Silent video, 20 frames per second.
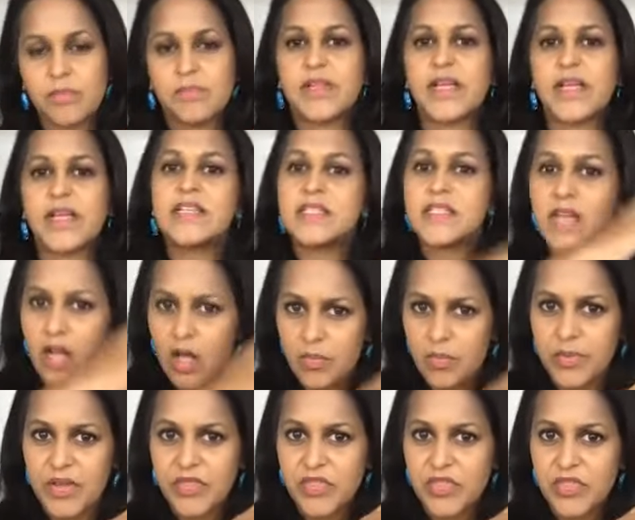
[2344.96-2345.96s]
place to help
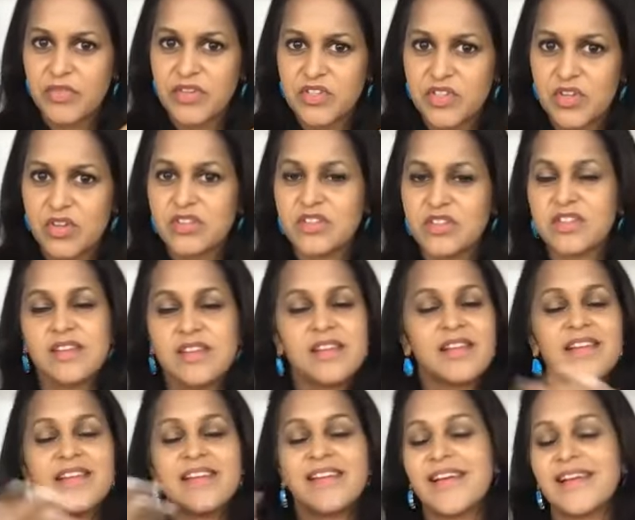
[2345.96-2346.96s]
get the results.
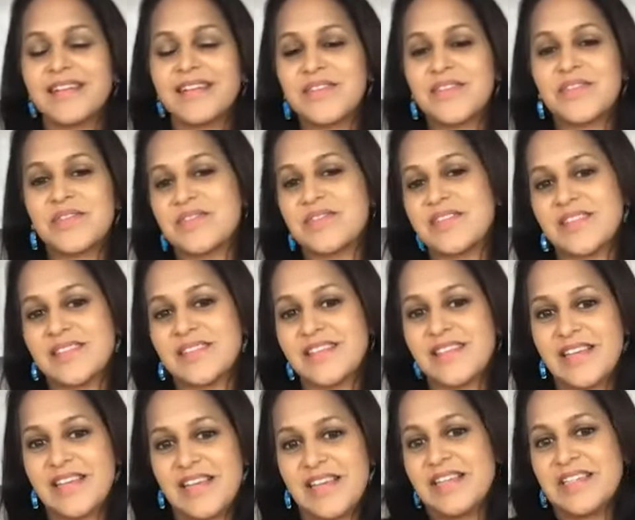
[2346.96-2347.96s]
And so
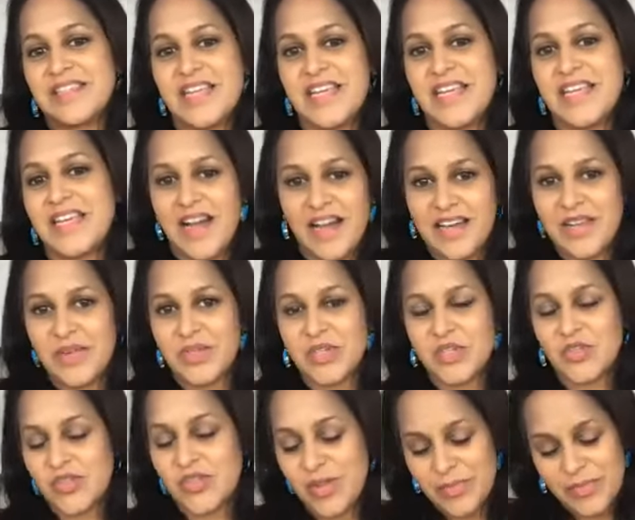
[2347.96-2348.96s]
taking honey or
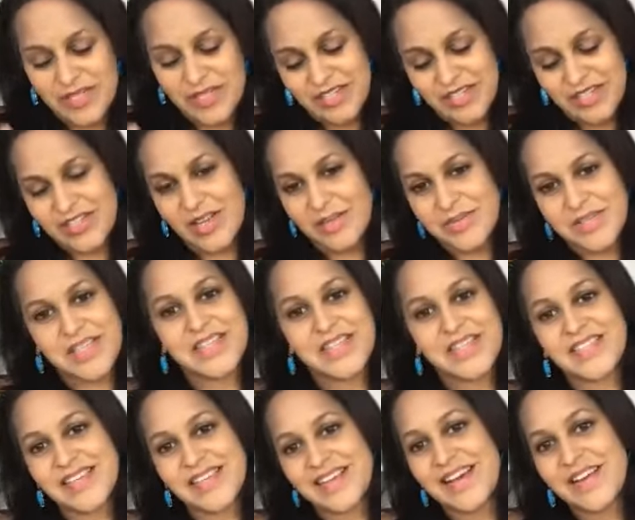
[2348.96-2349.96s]
ginger lemon tea just helps it get
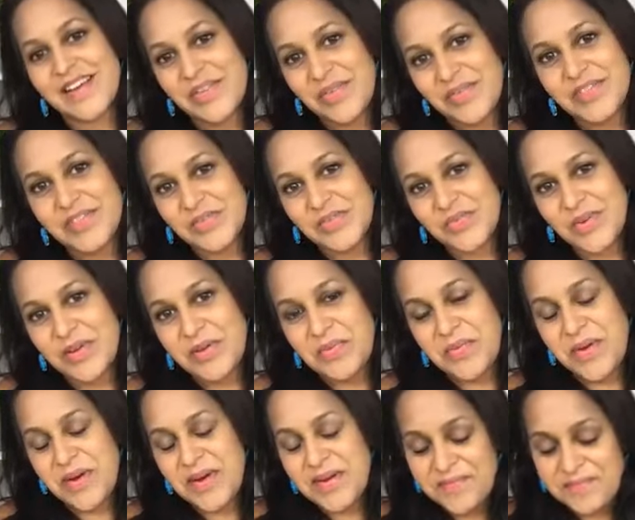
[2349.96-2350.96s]
to the gut, which is where you
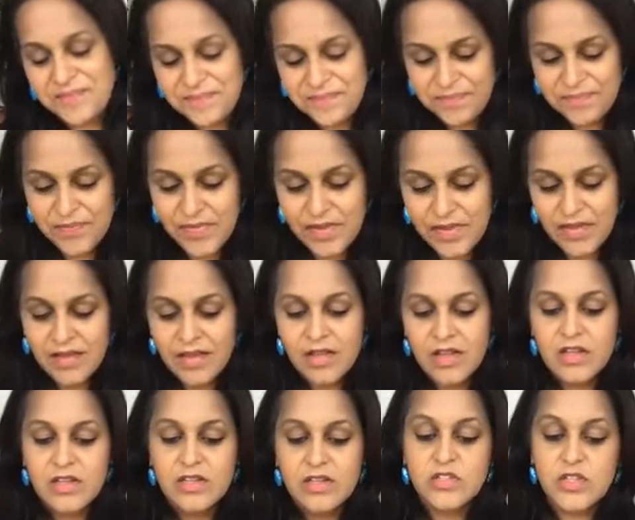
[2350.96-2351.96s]
want it.
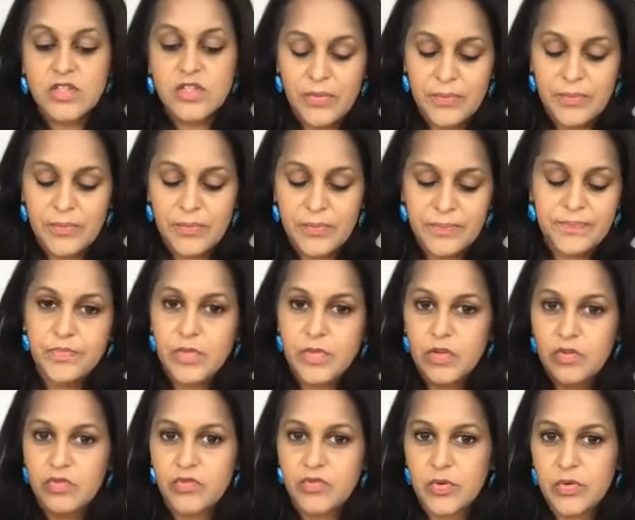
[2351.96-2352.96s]
So
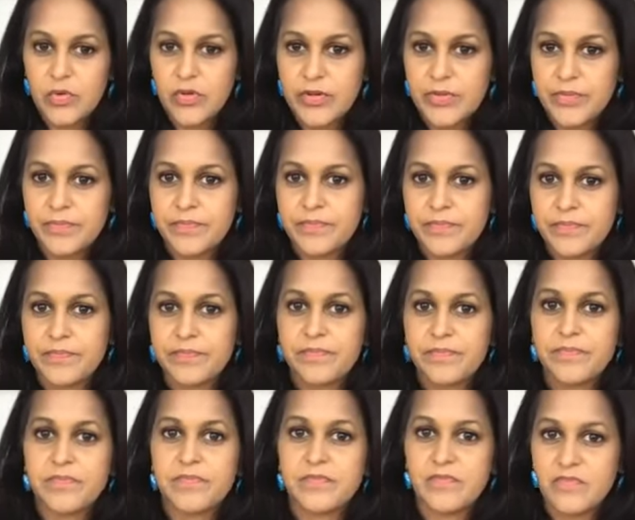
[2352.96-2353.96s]
food,
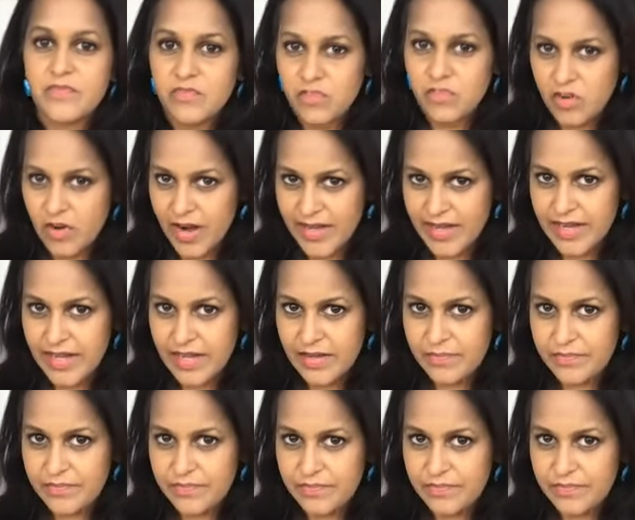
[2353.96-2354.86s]
variety,